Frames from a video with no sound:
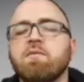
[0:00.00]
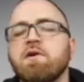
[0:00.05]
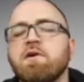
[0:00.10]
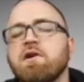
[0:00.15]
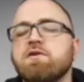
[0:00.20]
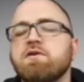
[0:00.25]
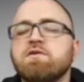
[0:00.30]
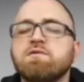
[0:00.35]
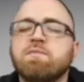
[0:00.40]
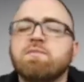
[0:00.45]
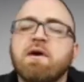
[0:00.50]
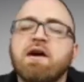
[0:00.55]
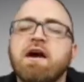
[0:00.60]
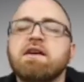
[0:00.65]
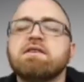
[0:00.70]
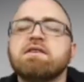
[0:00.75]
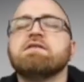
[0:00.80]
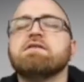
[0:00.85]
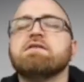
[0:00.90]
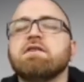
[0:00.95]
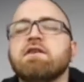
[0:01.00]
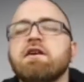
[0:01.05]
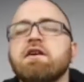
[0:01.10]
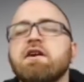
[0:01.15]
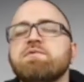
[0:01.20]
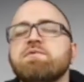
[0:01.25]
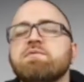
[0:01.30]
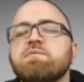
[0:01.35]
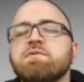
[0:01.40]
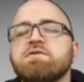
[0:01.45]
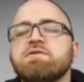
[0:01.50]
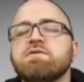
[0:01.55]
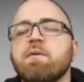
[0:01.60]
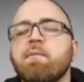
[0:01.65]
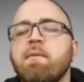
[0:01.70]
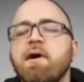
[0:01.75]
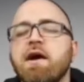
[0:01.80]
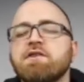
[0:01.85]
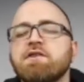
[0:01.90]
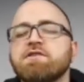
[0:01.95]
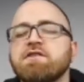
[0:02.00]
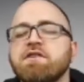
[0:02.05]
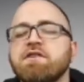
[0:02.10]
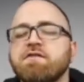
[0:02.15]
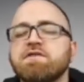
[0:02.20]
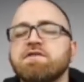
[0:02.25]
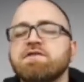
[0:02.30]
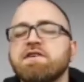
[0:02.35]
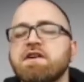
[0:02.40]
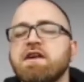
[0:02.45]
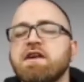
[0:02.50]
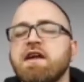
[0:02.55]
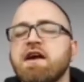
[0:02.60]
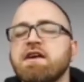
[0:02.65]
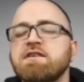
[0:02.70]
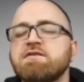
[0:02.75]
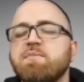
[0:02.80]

I'm gonna close my eyes here, it helps me to imagine. It feels like an